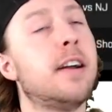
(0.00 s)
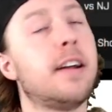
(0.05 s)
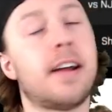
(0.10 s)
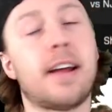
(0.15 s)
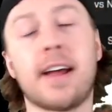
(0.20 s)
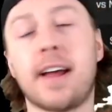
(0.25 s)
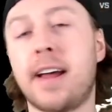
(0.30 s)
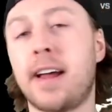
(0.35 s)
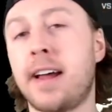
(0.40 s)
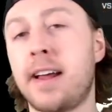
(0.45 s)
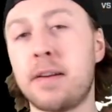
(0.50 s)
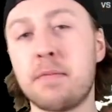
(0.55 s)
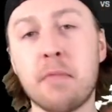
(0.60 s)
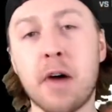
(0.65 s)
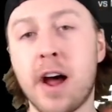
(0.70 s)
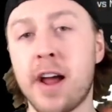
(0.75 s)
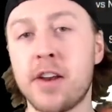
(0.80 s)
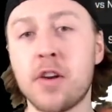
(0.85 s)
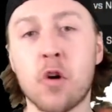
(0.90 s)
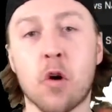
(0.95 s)
And
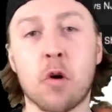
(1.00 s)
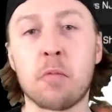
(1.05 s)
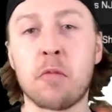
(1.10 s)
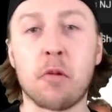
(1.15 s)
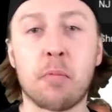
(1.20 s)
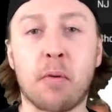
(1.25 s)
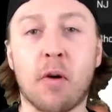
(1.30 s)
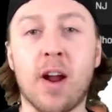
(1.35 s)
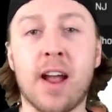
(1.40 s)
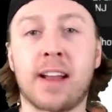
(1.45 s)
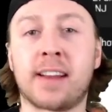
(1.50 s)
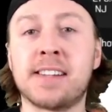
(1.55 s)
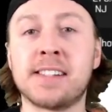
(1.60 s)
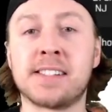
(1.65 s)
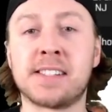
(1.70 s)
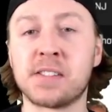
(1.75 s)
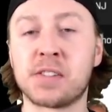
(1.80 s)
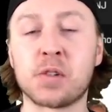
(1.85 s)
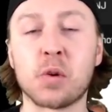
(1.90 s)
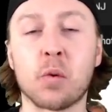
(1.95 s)
my normal
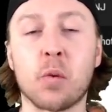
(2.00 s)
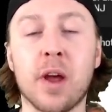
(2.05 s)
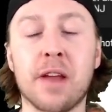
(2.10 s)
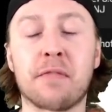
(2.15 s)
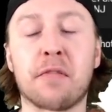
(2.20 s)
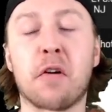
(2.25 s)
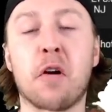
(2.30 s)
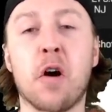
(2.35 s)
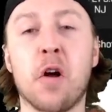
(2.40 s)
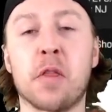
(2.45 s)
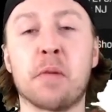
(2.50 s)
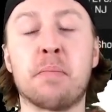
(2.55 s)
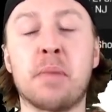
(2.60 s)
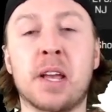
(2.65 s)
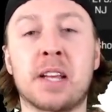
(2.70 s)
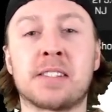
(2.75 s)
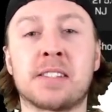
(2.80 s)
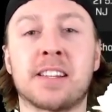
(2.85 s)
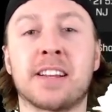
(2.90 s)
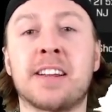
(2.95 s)
practice is to wait for all the
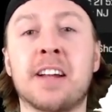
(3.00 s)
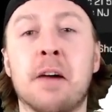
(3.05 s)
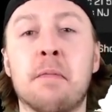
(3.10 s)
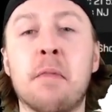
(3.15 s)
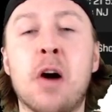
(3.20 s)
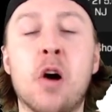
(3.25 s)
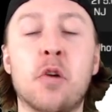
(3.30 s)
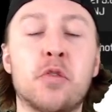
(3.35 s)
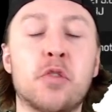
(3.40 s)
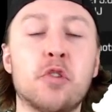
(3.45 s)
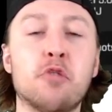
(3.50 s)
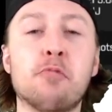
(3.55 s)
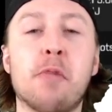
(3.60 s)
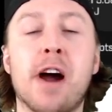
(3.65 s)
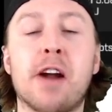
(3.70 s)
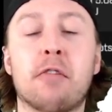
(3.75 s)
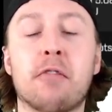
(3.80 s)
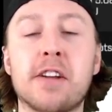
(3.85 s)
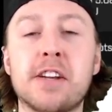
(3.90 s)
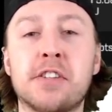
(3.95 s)
picks to come out, do
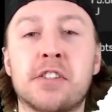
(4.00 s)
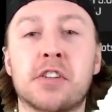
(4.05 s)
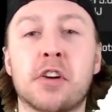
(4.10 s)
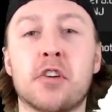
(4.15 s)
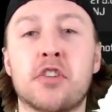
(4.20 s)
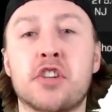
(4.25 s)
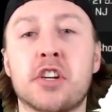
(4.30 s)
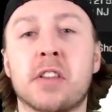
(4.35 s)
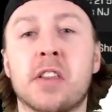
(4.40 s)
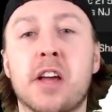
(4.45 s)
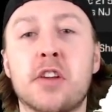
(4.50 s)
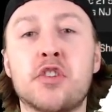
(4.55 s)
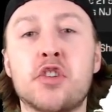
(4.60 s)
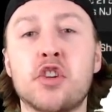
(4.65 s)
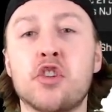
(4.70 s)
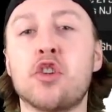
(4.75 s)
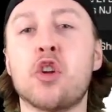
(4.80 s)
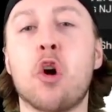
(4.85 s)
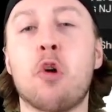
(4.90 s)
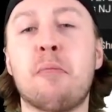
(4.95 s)
my research, and let
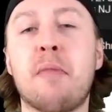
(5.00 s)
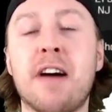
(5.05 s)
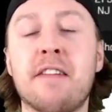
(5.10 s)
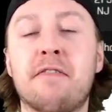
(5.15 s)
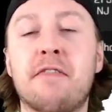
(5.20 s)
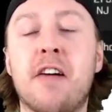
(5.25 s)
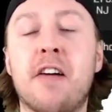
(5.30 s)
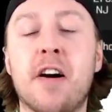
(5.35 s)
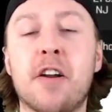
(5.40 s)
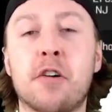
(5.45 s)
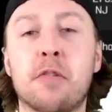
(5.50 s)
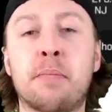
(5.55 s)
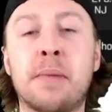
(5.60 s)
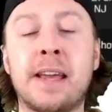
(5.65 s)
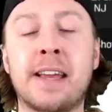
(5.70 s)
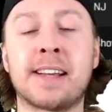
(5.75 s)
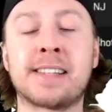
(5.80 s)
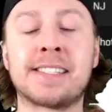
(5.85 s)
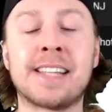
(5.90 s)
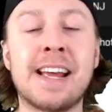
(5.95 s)
you know my final
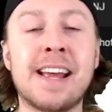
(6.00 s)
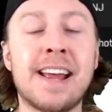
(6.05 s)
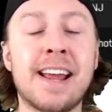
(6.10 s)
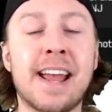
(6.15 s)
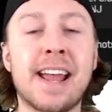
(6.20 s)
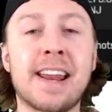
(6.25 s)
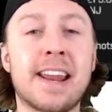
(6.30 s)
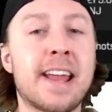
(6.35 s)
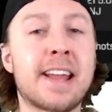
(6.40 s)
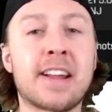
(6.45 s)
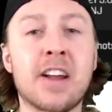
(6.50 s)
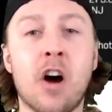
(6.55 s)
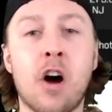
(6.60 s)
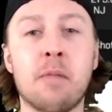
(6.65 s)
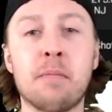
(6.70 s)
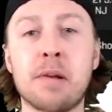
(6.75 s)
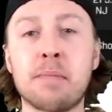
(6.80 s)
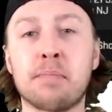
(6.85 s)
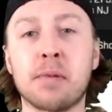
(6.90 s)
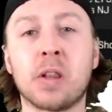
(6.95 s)
picks in a
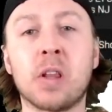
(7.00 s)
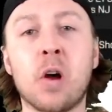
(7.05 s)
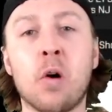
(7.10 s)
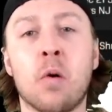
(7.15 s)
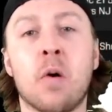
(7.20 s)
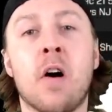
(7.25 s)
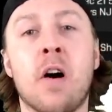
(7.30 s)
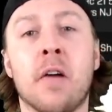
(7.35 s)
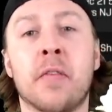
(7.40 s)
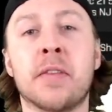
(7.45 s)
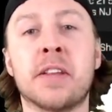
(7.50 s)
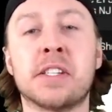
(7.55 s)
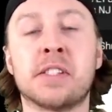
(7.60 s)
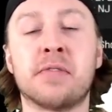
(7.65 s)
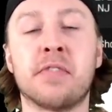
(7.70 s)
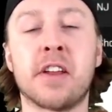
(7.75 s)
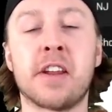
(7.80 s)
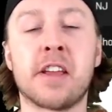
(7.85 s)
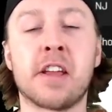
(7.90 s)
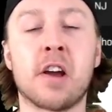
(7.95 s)
comment below on
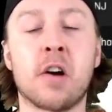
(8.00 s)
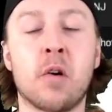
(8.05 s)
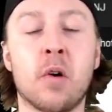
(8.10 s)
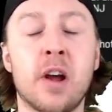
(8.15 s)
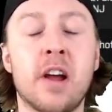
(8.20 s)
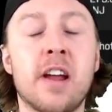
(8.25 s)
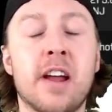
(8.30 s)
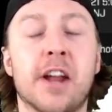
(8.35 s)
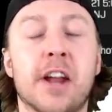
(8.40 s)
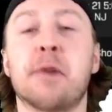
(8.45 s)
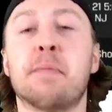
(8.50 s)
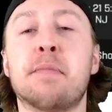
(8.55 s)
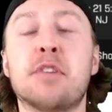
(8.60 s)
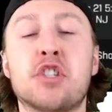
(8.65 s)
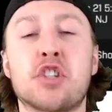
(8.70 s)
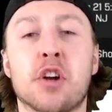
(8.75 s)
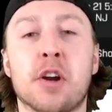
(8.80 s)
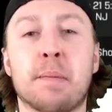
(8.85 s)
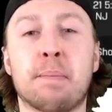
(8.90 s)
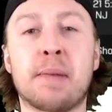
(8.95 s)
this video. And I'll be
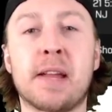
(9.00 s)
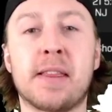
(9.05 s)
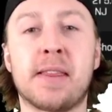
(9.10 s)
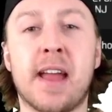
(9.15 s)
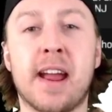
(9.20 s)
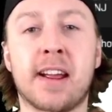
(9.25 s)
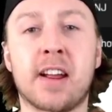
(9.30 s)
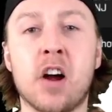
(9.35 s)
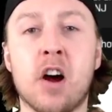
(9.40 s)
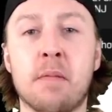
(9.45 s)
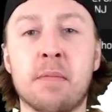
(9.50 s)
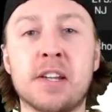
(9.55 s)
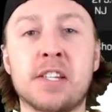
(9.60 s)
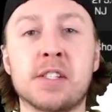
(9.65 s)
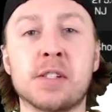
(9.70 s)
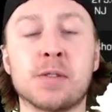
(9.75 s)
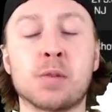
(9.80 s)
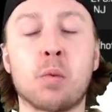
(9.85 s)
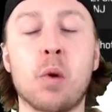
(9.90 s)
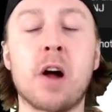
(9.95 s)
sure to pin that
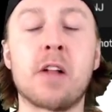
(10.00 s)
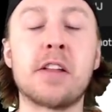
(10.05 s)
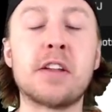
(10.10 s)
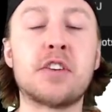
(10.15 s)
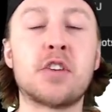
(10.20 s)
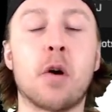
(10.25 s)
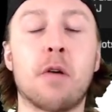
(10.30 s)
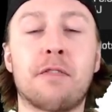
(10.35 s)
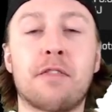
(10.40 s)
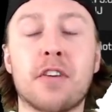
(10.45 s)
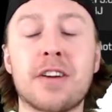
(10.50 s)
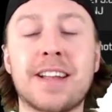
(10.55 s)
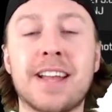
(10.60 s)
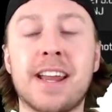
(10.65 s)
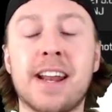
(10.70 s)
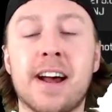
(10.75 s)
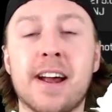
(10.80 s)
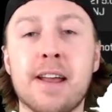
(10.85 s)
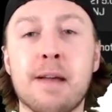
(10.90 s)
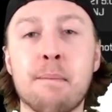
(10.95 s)
comment as well. And don't
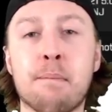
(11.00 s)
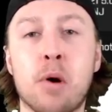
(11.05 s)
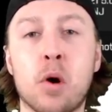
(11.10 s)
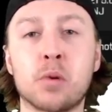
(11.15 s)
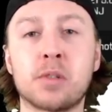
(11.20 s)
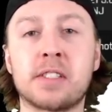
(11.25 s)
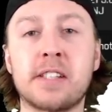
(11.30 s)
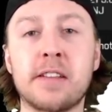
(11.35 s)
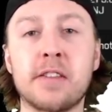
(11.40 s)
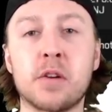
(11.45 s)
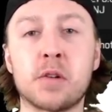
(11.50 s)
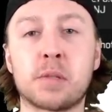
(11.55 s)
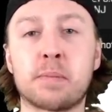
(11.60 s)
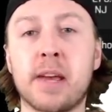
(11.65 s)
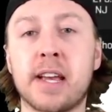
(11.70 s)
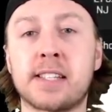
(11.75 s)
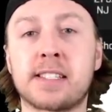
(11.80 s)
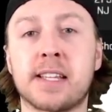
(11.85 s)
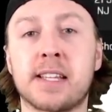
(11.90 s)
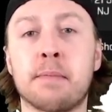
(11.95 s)
forget, I am posting those
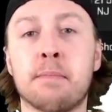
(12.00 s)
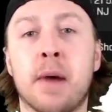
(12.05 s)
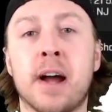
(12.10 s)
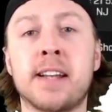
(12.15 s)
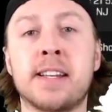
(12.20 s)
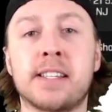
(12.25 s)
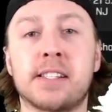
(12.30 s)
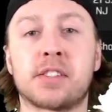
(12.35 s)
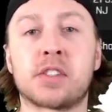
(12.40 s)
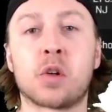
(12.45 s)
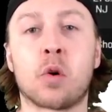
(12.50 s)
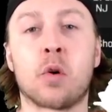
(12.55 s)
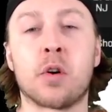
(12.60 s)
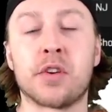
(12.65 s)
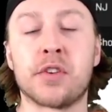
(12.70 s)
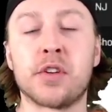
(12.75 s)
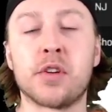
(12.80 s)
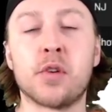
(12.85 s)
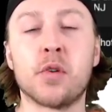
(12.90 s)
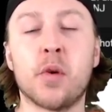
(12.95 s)
picks in my
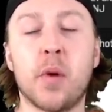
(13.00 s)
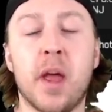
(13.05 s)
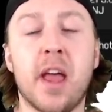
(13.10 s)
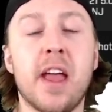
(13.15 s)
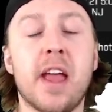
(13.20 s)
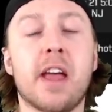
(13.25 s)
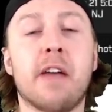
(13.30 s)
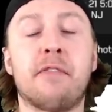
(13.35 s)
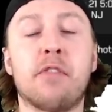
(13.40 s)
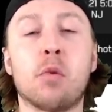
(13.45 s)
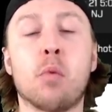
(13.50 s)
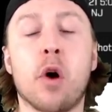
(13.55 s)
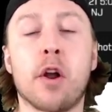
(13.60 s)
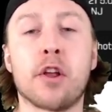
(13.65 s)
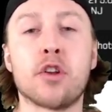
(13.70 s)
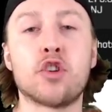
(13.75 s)
Discord too. If you want to